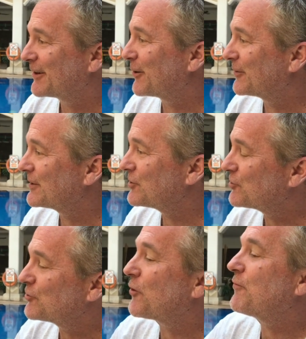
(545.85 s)
You know, this is
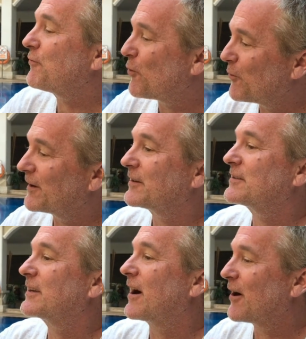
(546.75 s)
so foreign
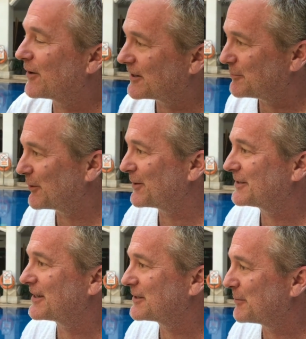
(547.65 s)
to our
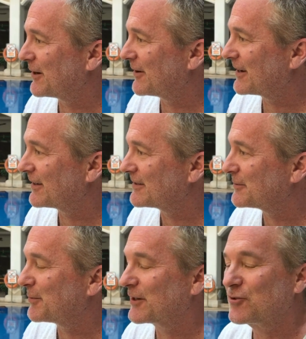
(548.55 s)
experience as
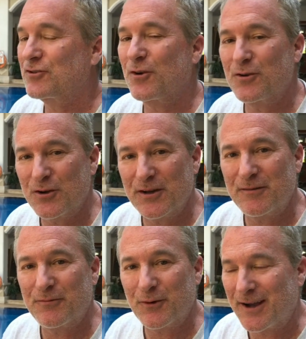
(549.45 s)
Americans, but it's so good
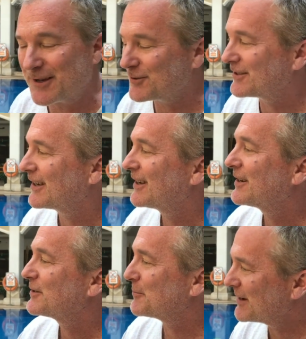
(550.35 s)
for us
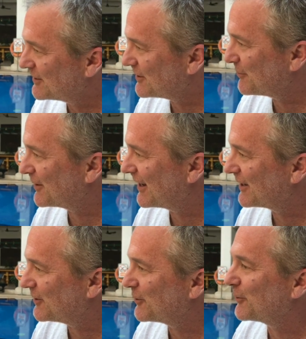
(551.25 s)
to meet someone
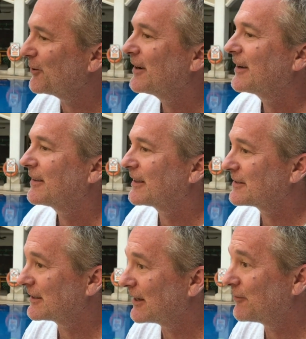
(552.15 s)
like you
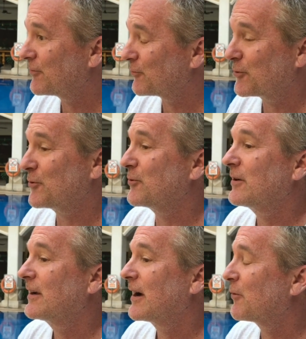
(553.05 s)
that's lived through
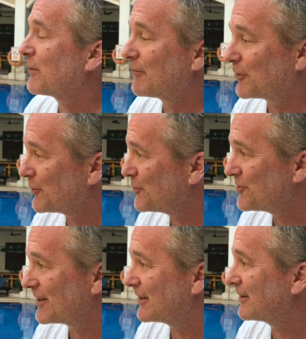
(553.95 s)
a
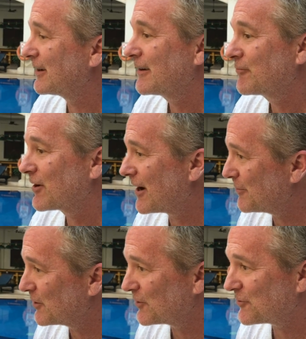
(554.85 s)
revolution,
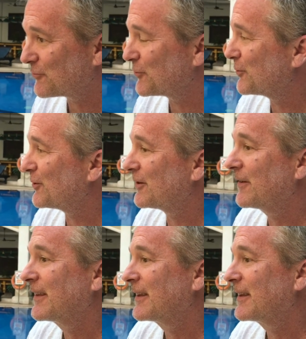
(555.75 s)
communist rule,